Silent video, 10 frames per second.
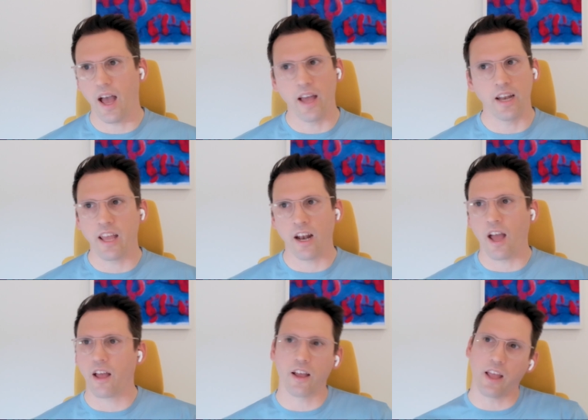Yeah. And
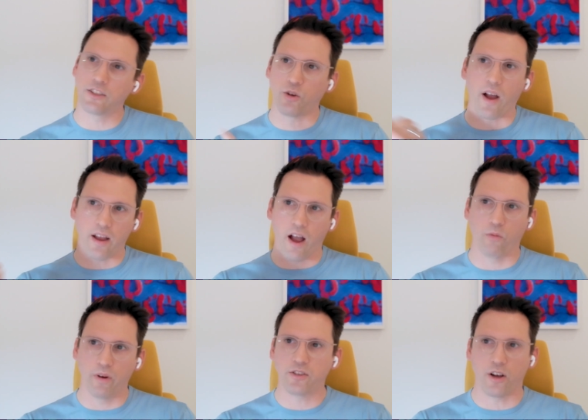again,
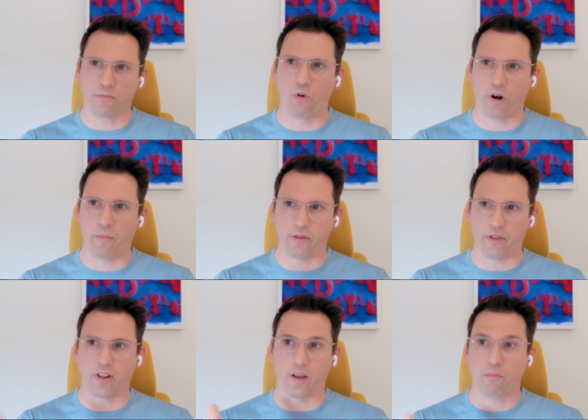so we talk more
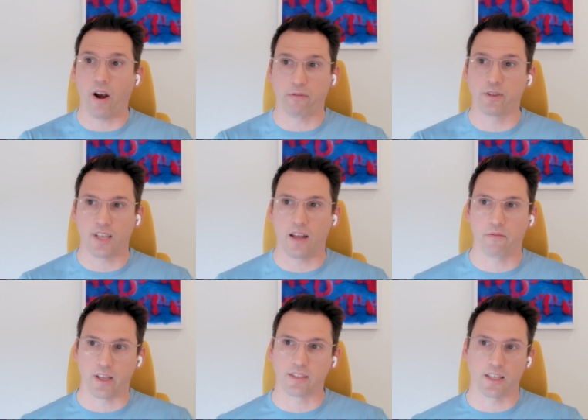about the like preference side
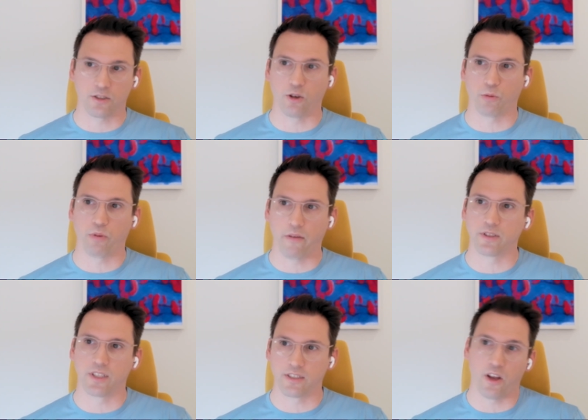of things, like social preferences.